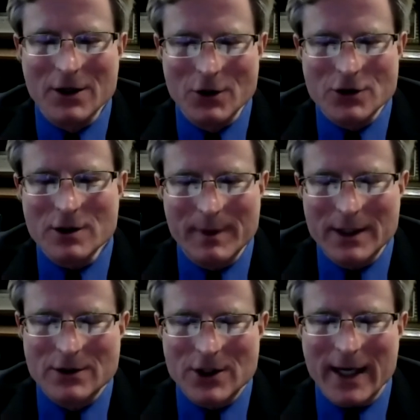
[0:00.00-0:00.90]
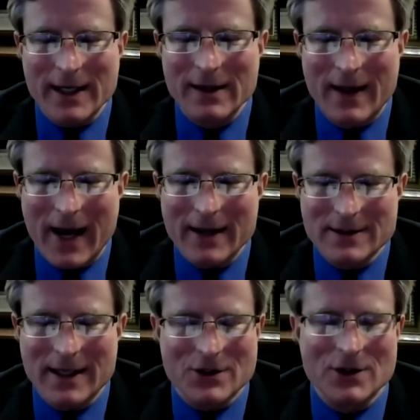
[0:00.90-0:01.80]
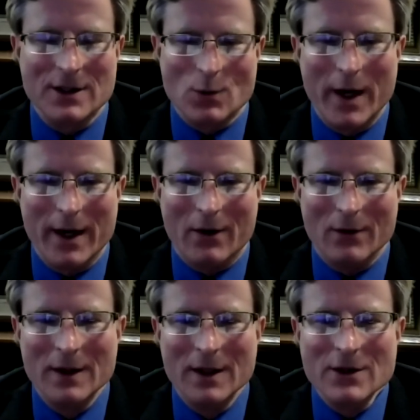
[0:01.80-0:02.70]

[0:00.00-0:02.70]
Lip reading: you should be checking that section as well.